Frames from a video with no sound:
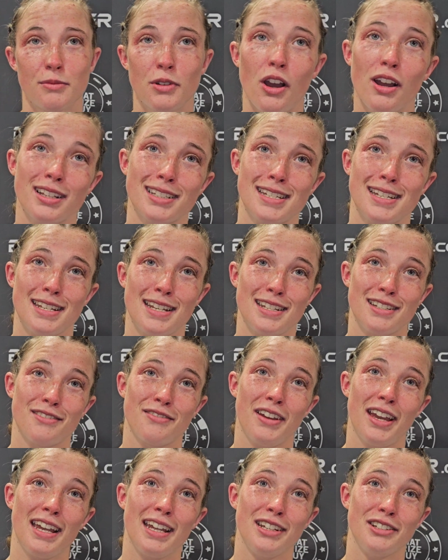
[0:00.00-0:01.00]
I'm 19 years
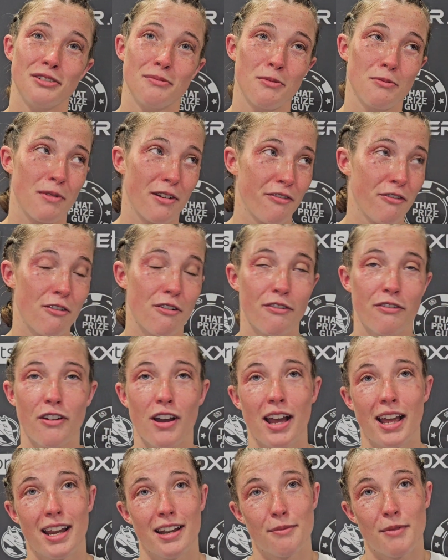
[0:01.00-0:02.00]
of age. I'm on my fourth
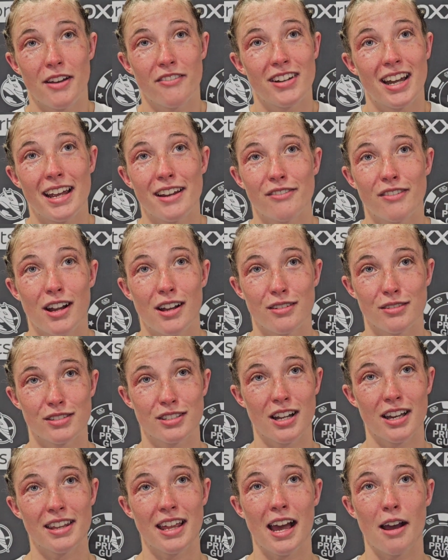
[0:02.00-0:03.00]
fight, and I'm having 8
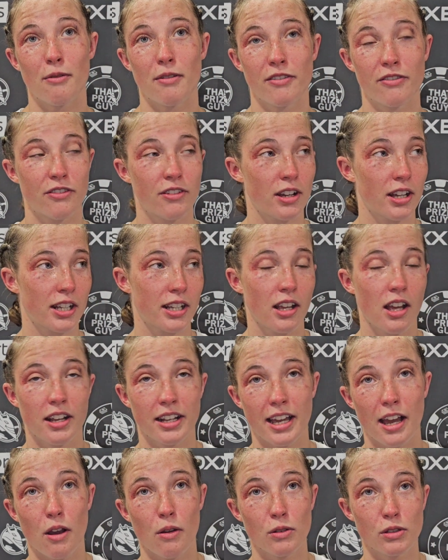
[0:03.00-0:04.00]
rounds like that with a
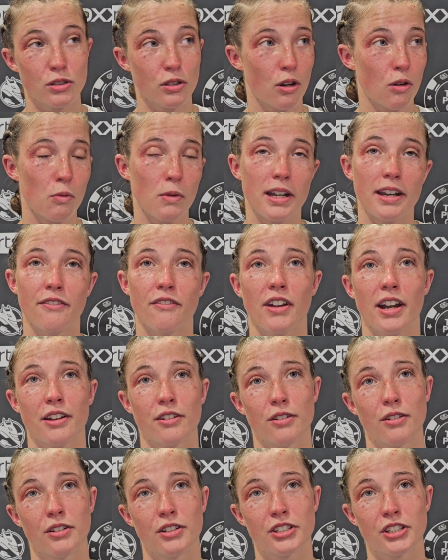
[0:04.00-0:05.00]
girl who's got a winning
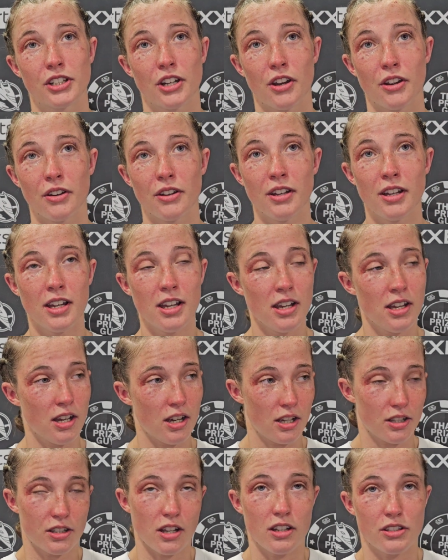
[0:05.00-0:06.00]
record. You know,
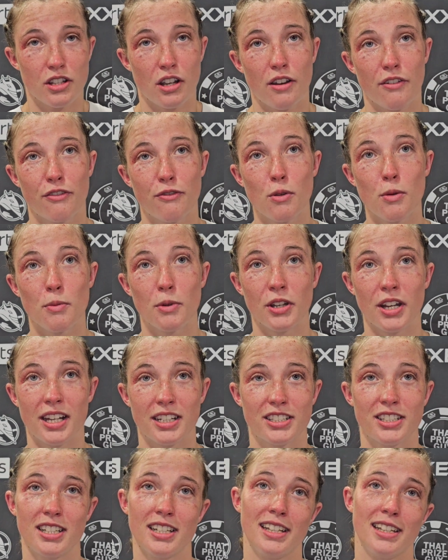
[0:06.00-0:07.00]
a tough woman
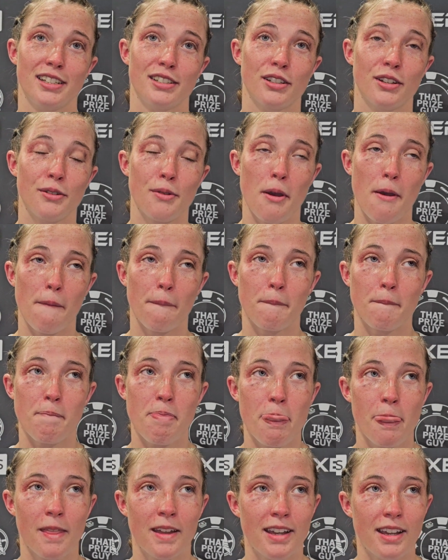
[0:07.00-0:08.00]
actually. So I'm
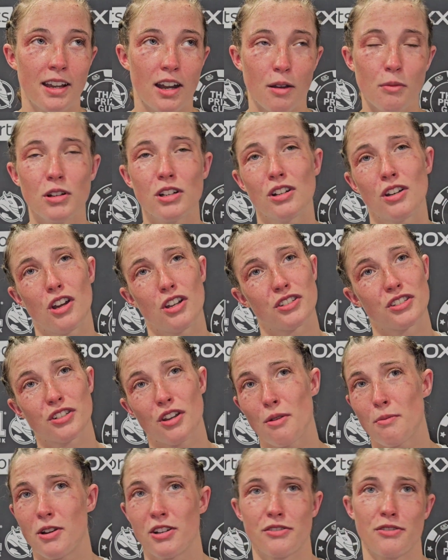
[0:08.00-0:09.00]
gonna learn
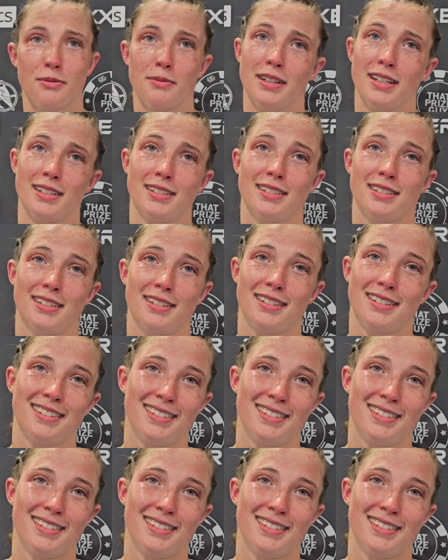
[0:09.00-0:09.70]
so much from this.